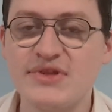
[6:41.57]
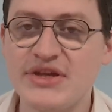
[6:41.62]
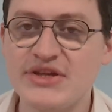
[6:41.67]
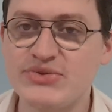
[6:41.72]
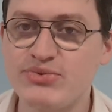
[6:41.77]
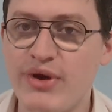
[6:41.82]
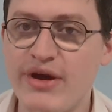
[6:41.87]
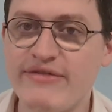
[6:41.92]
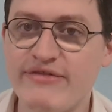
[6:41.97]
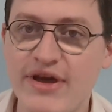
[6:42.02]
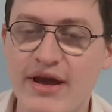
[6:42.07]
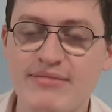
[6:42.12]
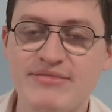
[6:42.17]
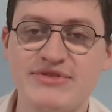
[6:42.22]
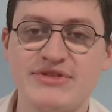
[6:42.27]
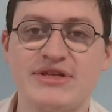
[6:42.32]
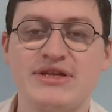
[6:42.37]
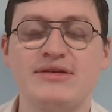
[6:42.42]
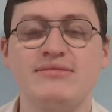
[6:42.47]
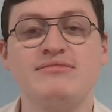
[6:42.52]
his wife
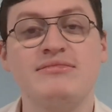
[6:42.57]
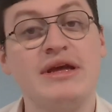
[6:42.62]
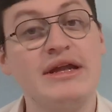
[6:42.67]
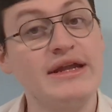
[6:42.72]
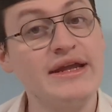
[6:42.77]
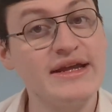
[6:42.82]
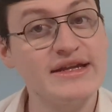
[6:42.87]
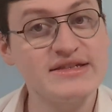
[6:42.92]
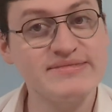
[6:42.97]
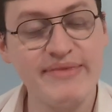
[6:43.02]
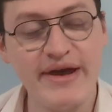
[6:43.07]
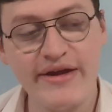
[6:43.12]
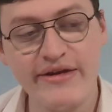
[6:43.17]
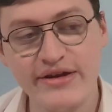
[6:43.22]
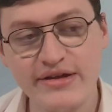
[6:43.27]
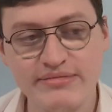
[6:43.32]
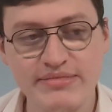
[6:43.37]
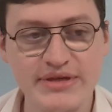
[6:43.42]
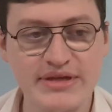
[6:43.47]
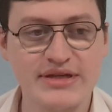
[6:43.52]
comes to him, and he gets
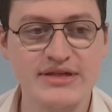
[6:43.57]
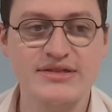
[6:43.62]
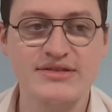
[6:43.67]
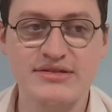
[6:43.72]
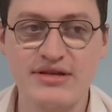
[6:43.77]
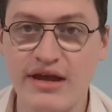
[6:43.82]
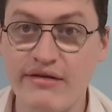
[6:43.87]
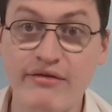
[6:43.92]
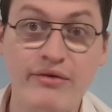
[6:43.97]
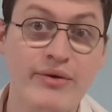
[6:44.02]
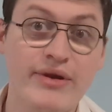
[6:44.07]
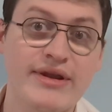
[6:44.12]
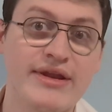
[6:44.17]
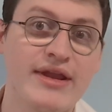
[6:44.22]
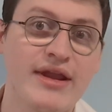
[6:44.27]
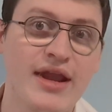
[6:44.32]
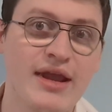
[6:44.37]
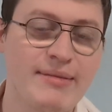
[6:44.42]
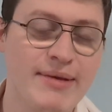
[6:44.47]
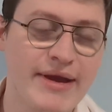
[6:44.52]
married because everyone
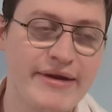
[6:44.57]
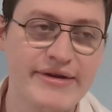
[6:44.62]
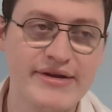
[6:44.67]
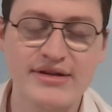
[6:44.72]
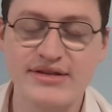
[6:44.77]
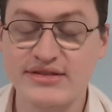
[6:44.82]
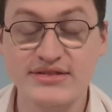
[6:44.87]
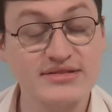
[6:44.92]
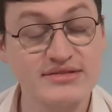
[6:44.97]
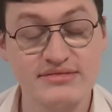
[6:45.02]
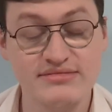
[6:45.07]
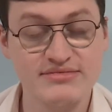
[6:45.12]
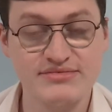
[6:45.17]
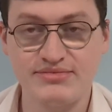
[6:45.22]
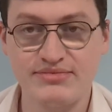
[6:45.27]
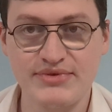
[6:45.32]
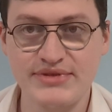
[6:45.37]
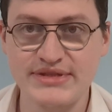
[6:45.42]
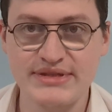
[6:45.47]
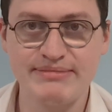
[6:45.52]
could get married. It's
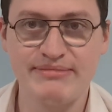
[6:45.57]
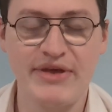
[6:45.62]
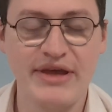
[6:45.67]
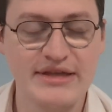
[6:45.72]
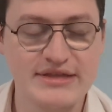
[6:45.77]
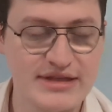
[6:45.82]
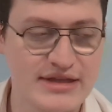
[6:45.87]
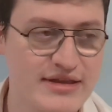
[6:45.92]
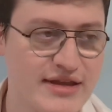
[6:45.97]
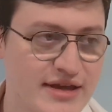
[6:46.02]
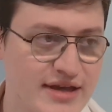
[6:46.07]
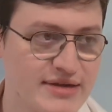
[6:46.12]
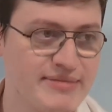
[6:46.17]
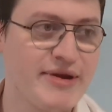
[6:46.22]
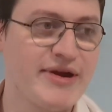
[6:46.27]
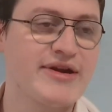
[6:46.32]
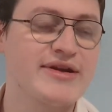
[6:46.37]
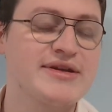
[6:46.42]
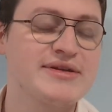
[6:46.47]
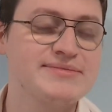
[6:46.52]
this amazing thing in
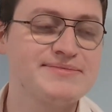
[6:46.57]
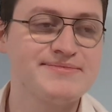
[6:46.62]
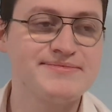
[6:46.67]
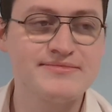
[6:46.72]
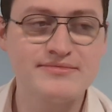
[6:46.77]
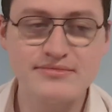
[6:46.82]
America.